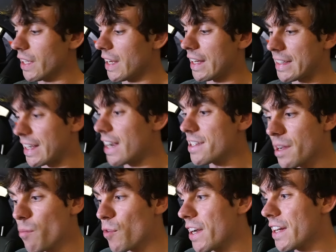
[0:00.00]
And guys,
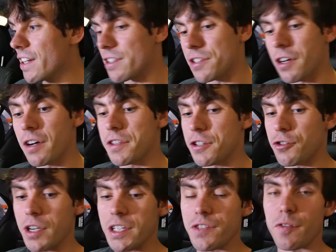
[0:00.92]
I'm ready to start this
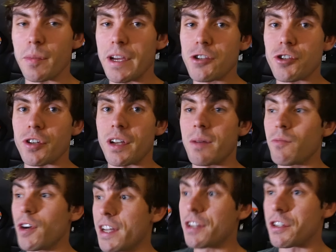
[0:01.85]
transformation. I'm
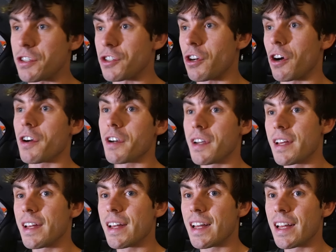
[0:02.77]
ready to start
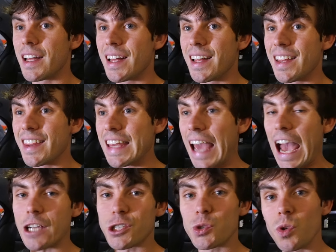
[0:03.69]
the
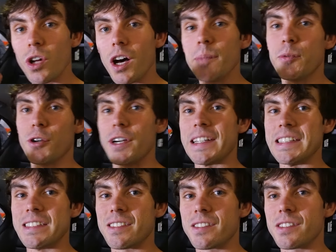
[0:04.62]
actual
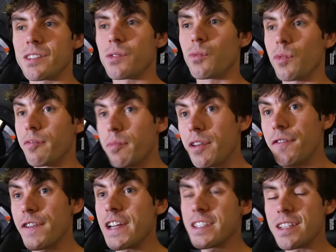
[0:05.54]
upgrades. We've been
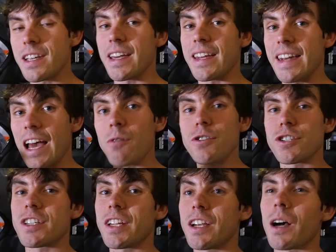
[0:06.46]
fixing it, now we
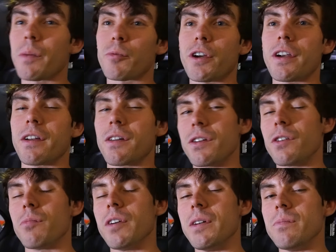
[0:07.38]
just need to upgrade it a little
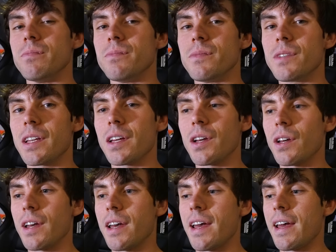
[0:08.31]
bit.
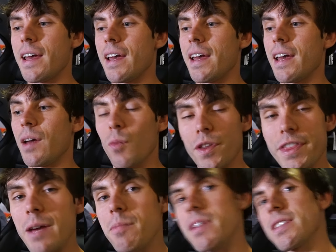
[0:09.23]
And with
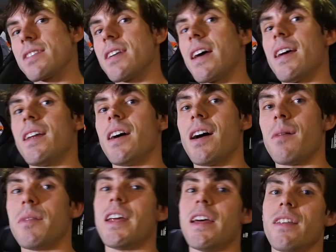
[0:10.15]
that being said, I'm
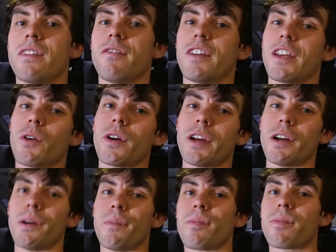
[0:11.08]
gonna end the video
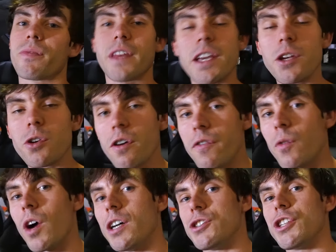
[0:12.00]
here. Thank you all for
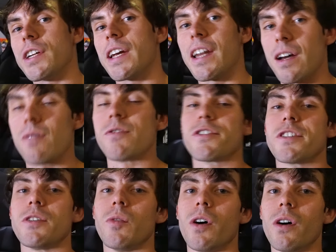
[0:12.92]
watching, and I will
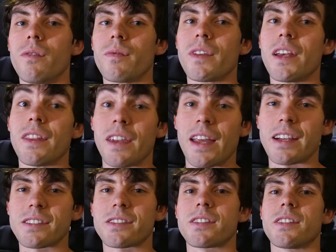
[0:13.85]
see you all in the
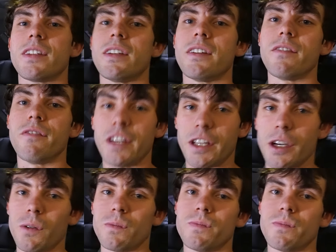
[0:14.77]
next video.